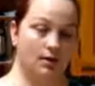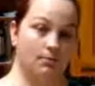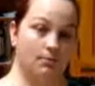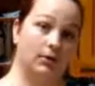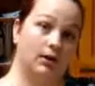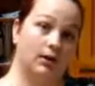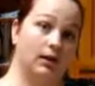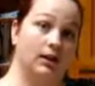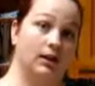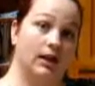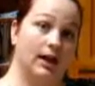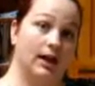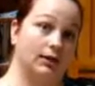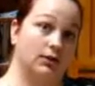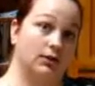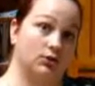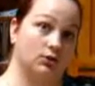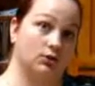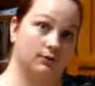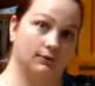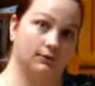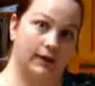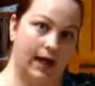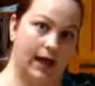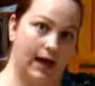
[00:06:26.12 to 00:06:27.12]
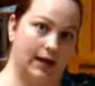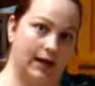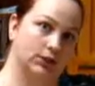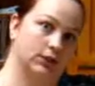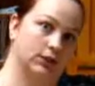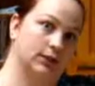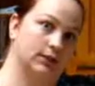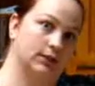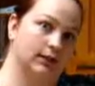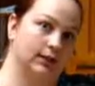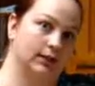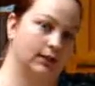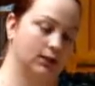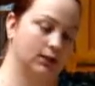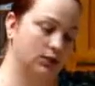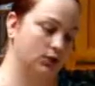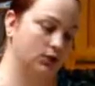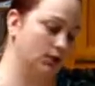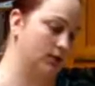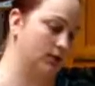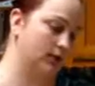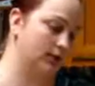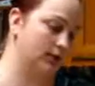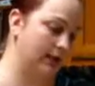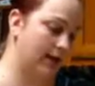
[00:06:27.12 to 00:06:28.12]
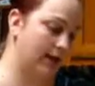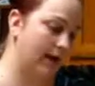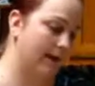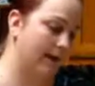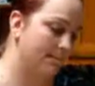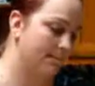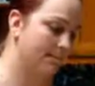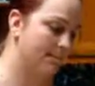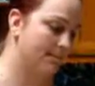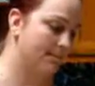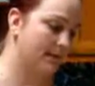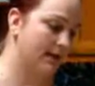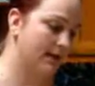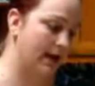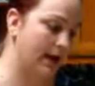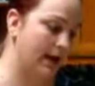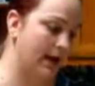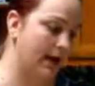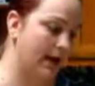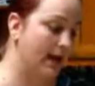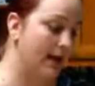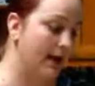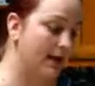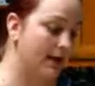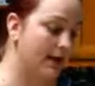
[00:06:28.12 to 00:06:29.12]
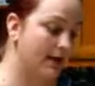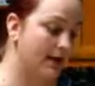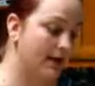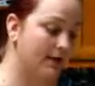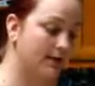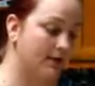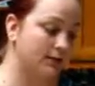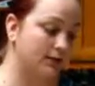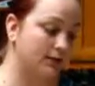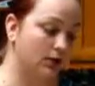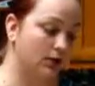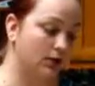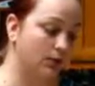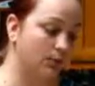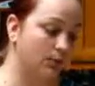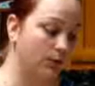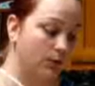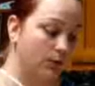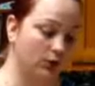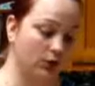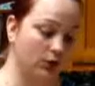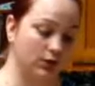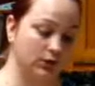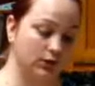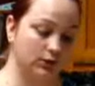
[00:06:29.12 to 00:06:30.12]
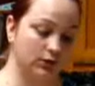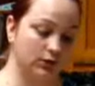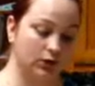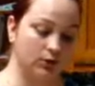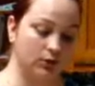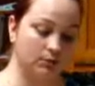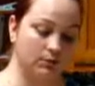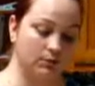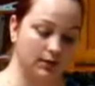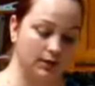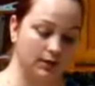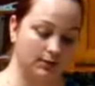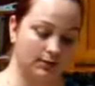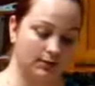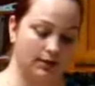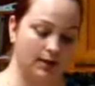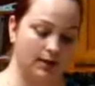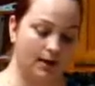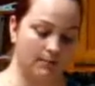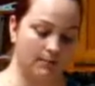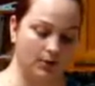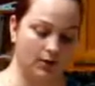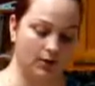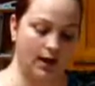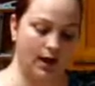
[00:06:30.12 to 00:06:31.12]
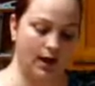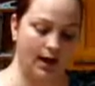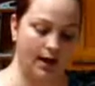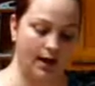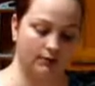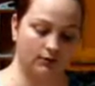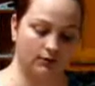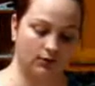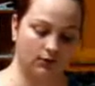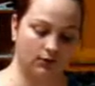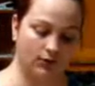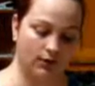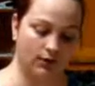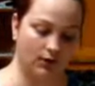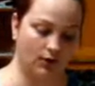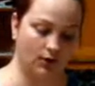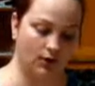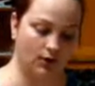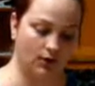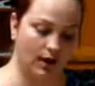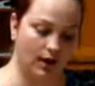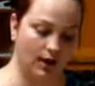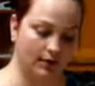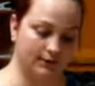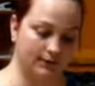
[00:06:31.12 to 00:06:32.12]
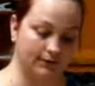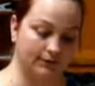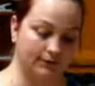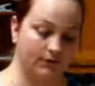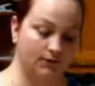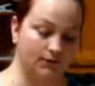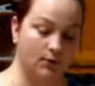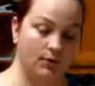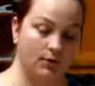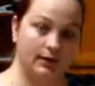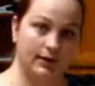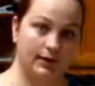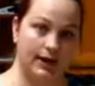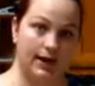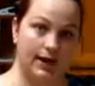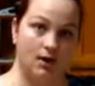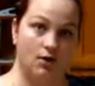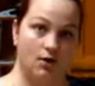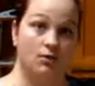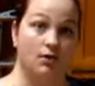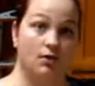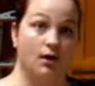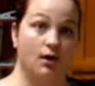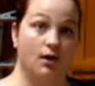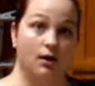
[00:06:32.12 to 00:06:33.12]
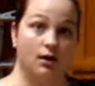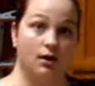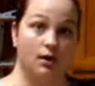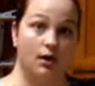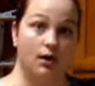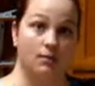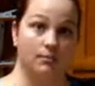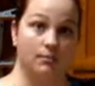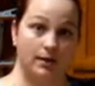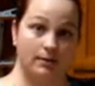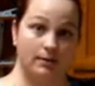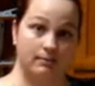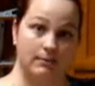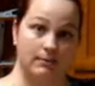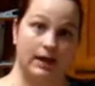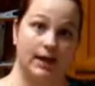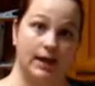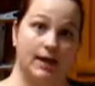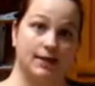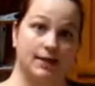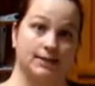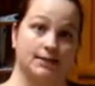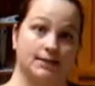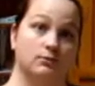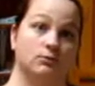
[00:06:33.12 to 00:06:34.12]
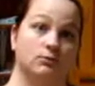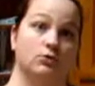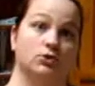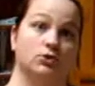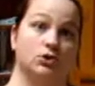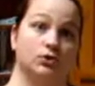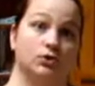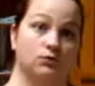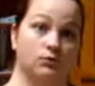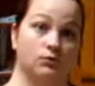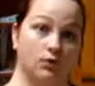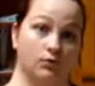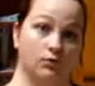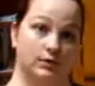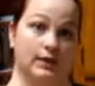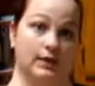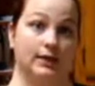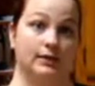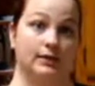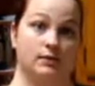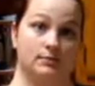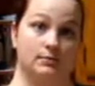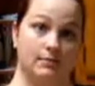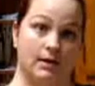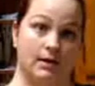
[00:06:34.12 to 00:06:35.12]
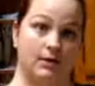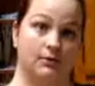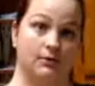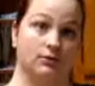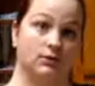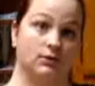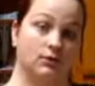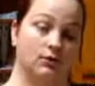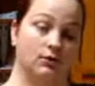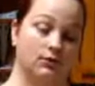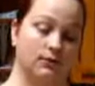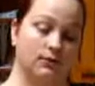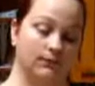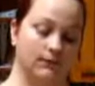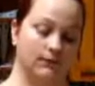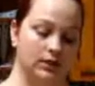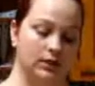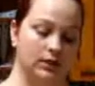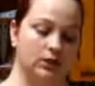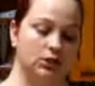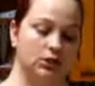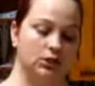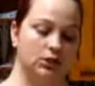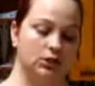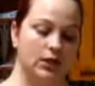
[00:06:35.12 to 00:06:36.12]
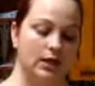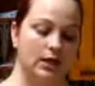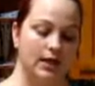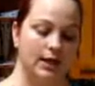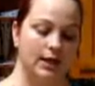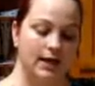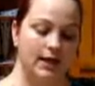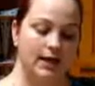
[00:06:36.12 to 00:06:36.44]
I'm a collector of gadgets, I guess you could say. And so we're going to scoop these in. I'm going to have 3 across and 4 down on all my pans, and we'll just rotate them out until they're finished.